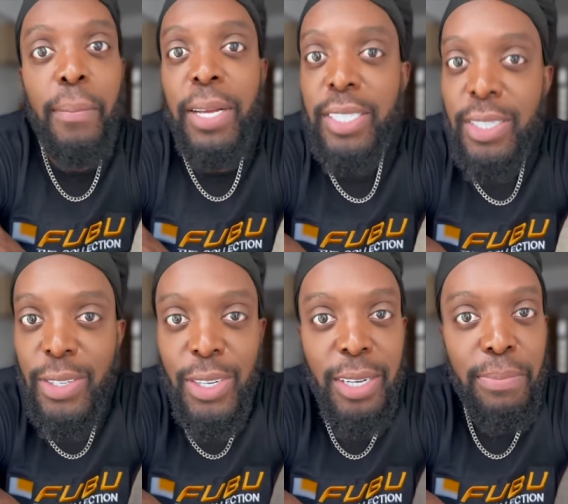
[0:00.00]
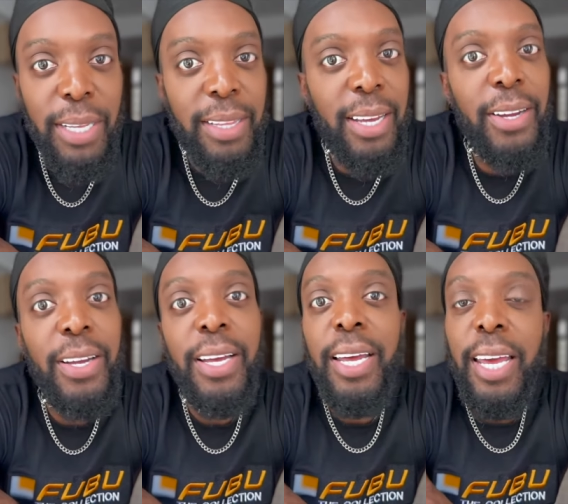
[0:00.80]
My sister could have been there.
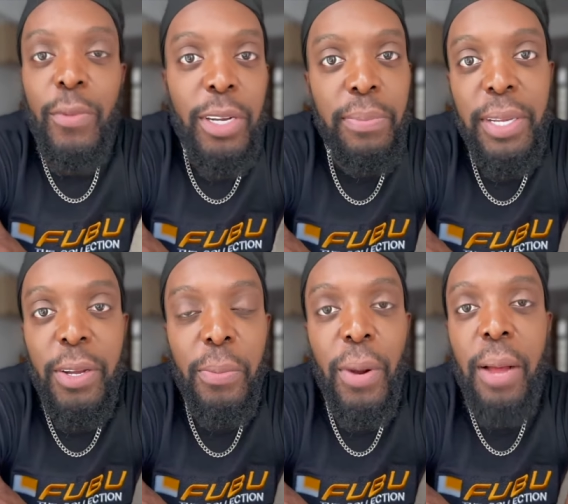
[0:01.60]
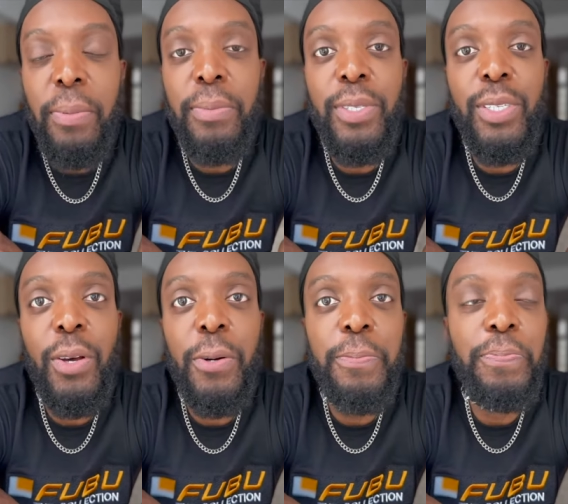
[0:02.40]
It would have been no problem.
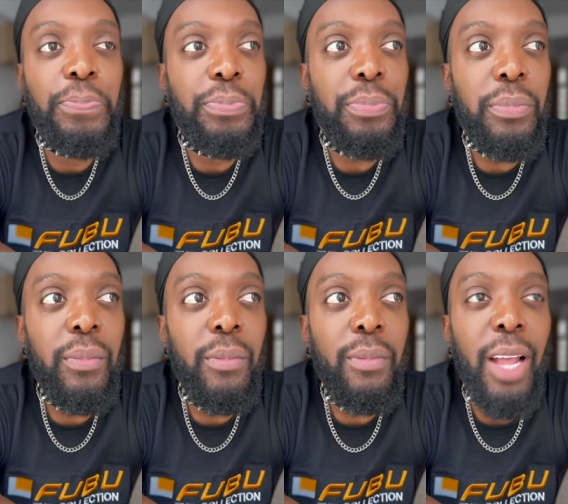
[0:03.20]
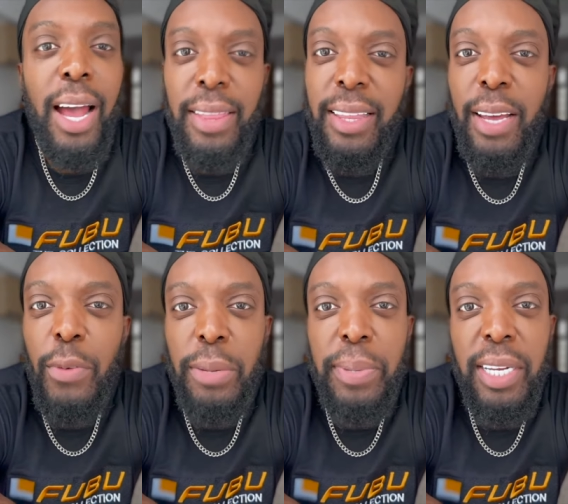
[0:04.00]
So I think that
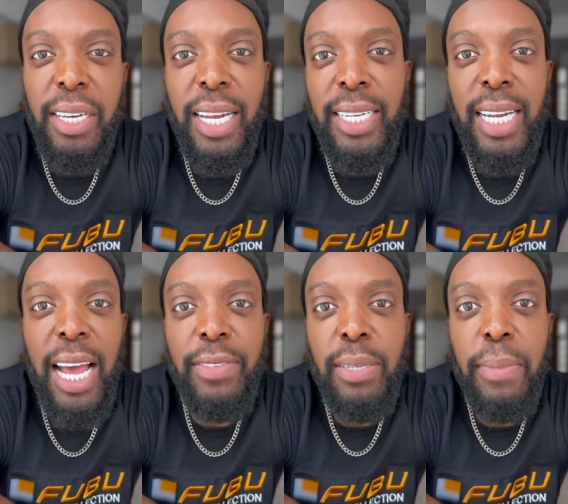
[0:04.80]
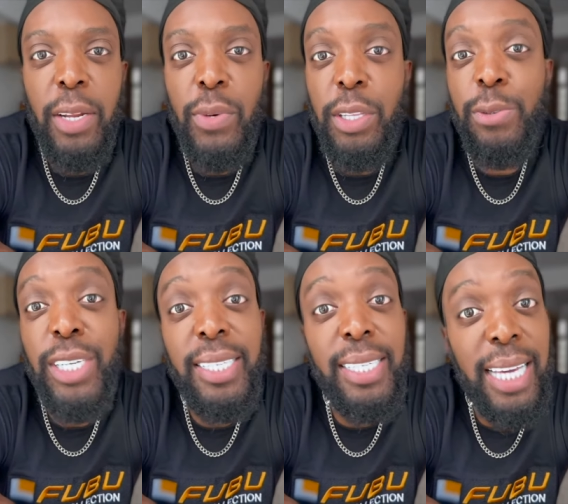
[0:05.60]
would have been a good idea to have somebody with you
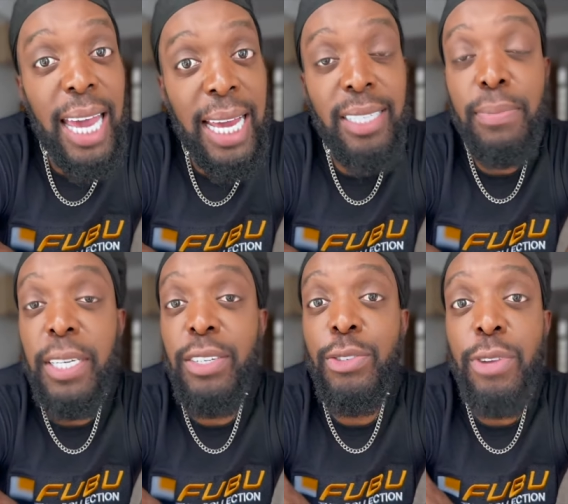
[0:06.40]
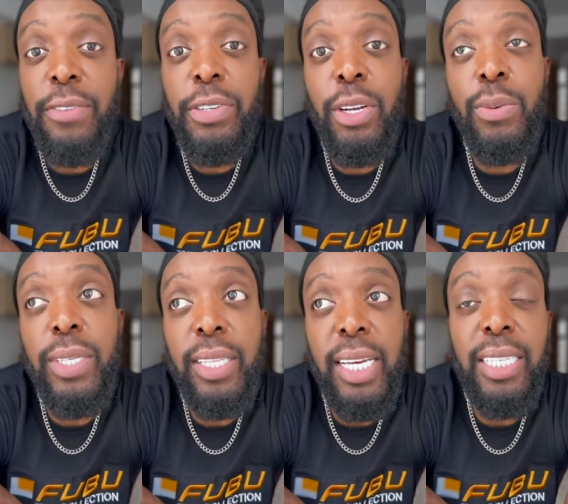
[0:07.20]
just in case, because you never know when
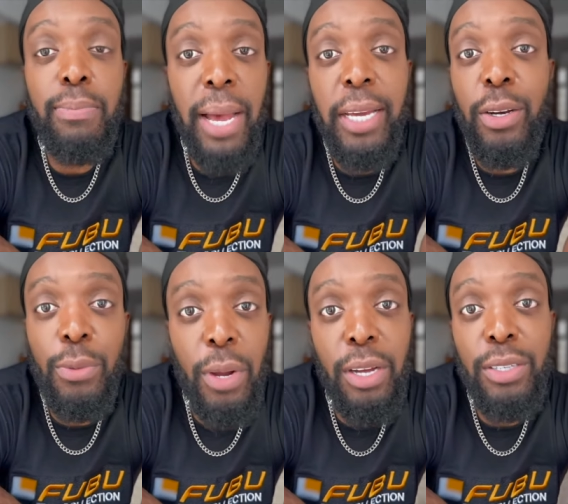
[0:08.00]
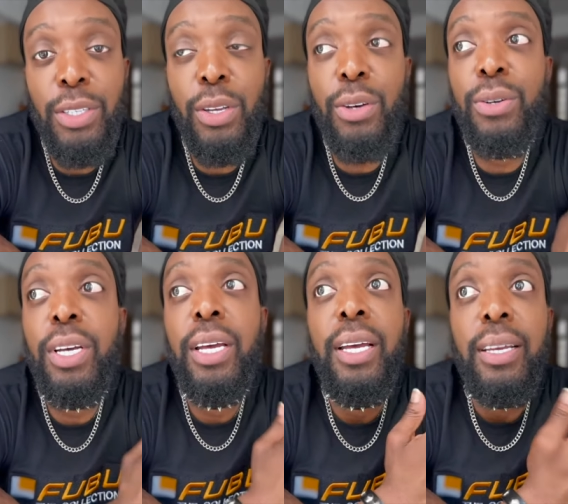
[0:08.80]
things might go wrong. So
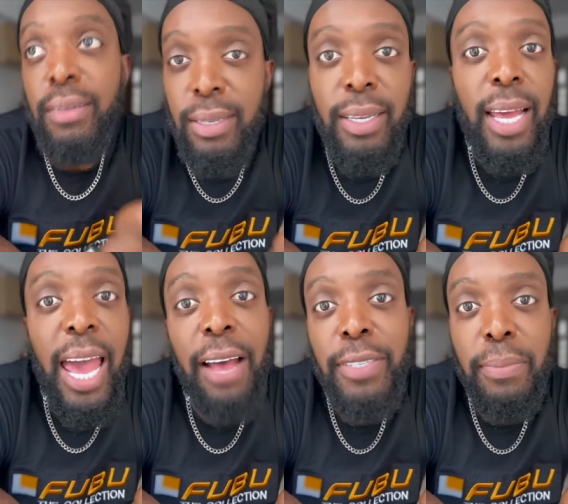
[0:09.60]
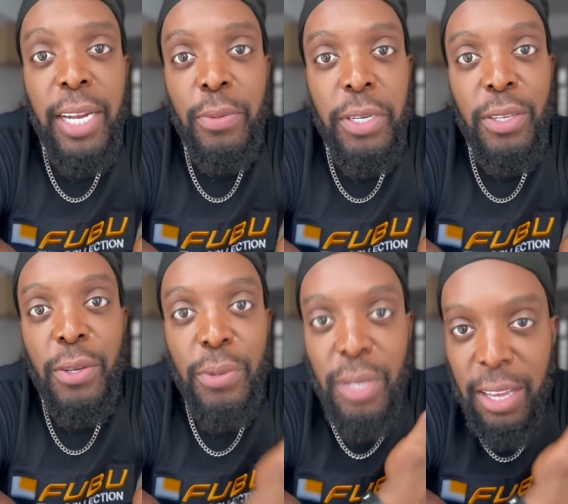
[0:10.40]
have somebody with
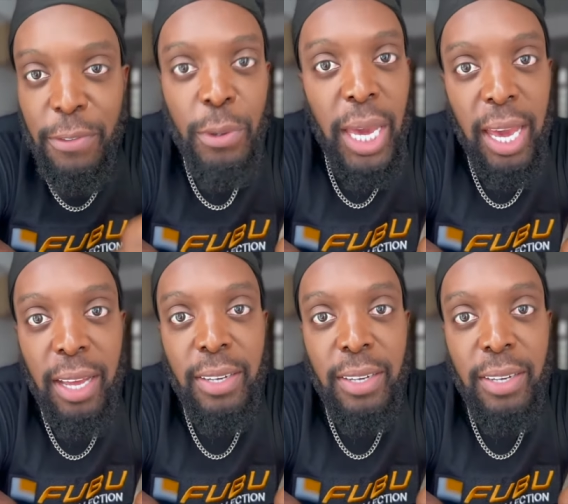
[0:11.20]
you if you can